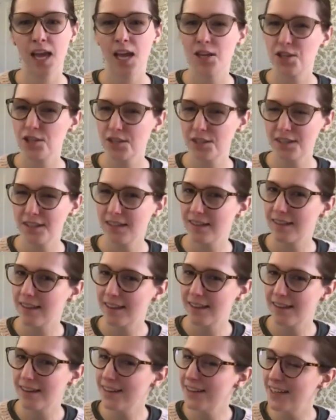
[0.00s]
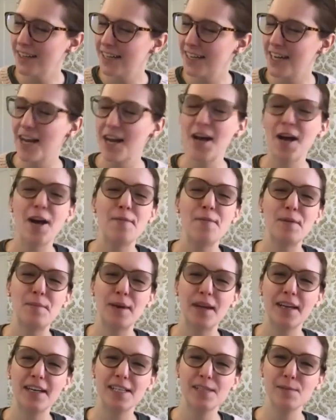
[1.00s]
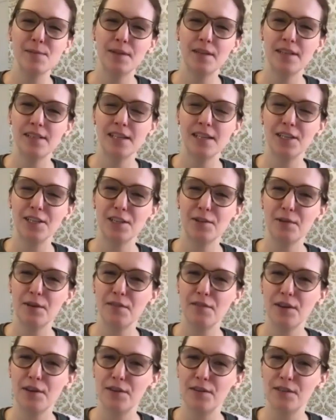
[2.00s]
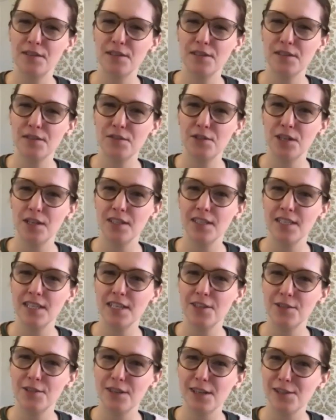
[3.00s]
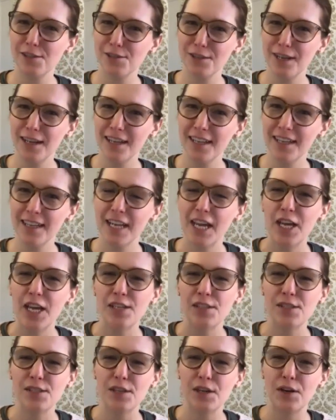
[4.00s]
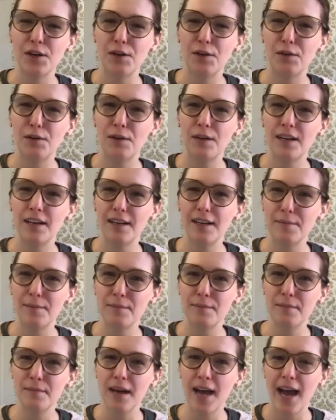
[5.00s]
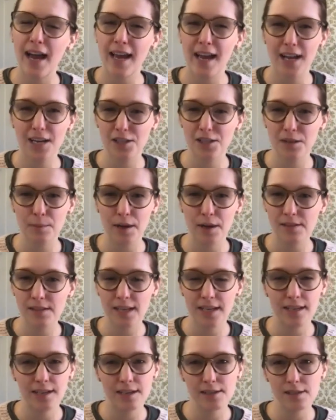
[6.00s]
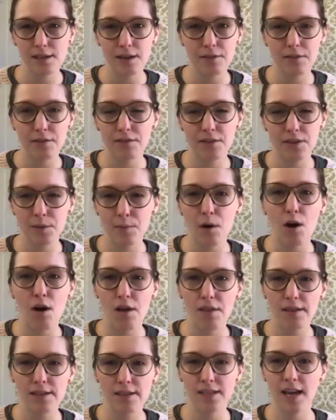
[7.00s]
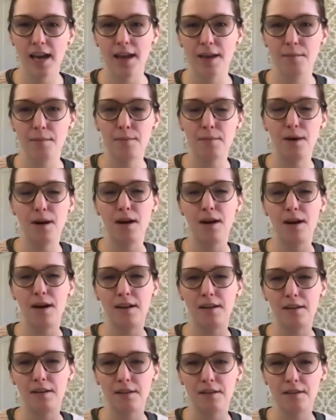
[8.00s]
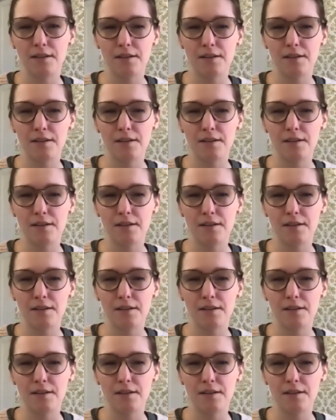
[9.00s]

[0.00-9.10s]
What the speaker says: Sure, they are. My husband is actually one of the owners of Junk Ditch Restaurant. So I actually bounce ideas off of him all the time on